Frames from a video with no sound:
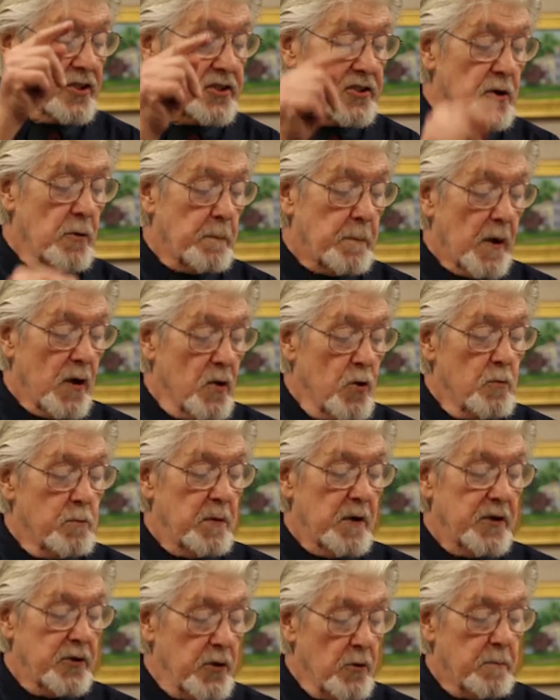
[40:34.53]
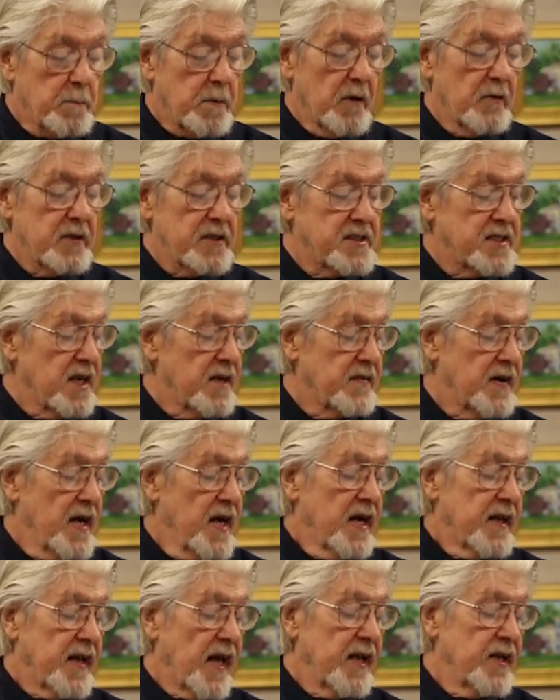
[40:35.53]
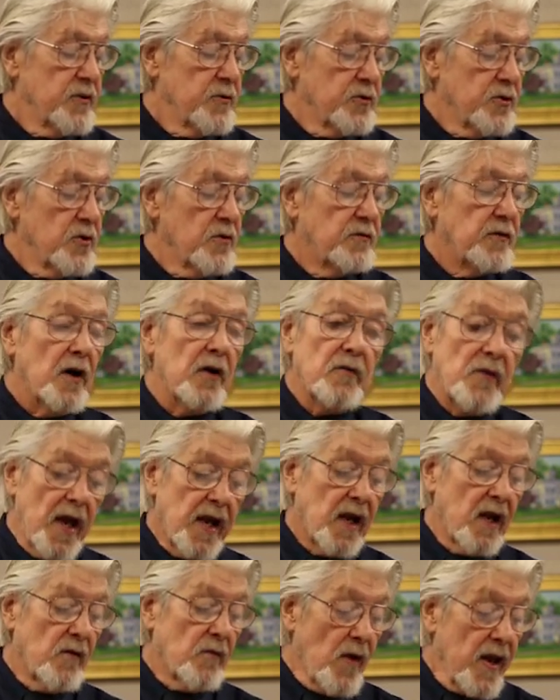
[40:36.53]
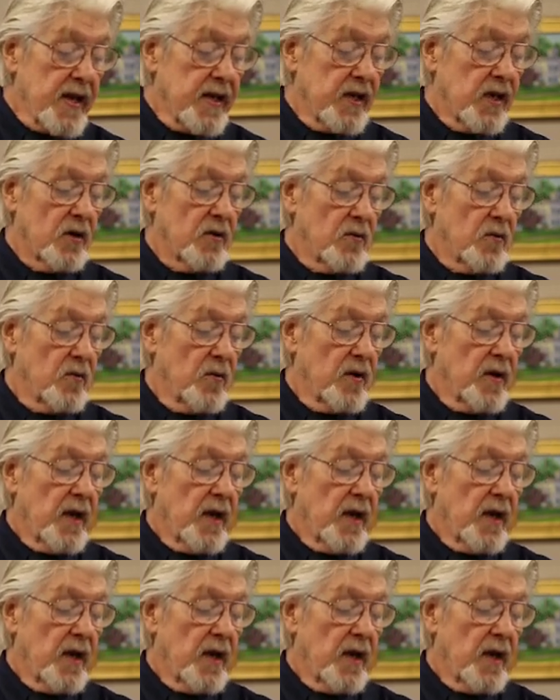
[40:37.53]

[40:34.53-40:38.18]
a super hooper duper receiver than you do for a regular radio.